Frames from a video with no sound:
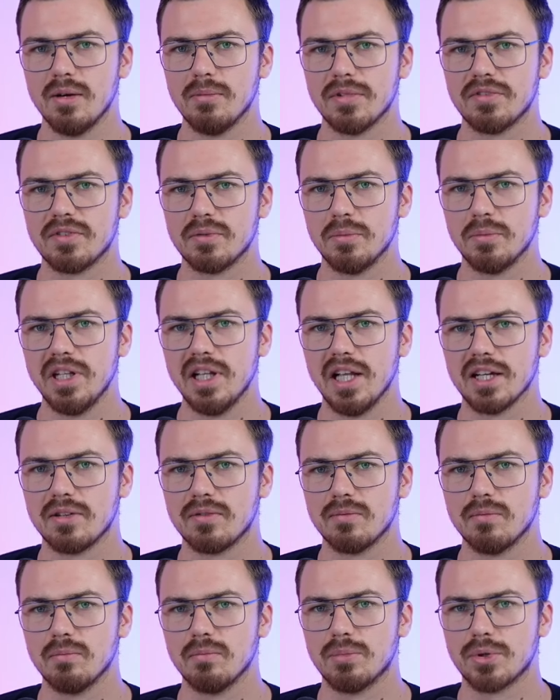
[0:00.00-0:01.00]
But for me,
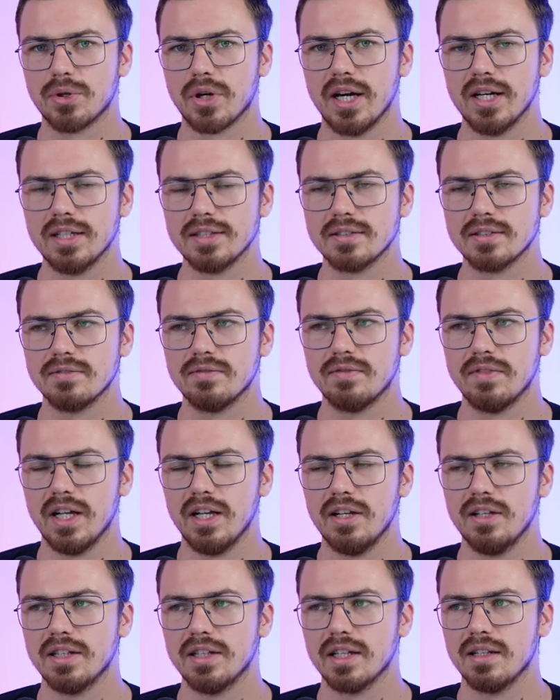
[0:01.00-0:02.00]
like, price and
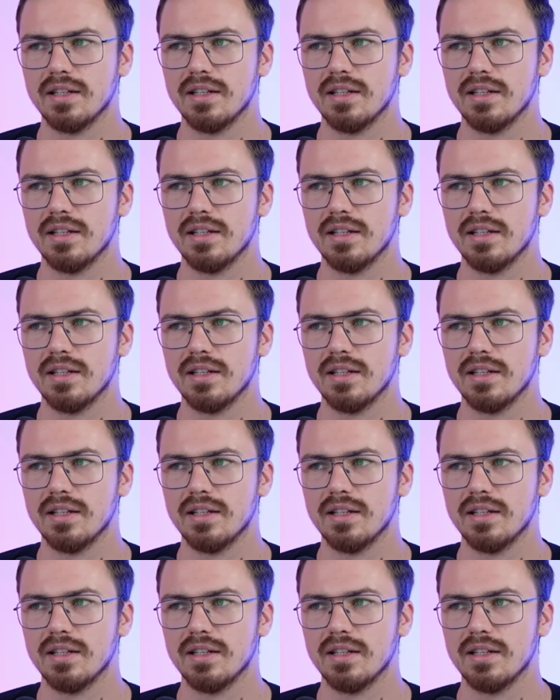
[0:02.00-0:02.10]
value,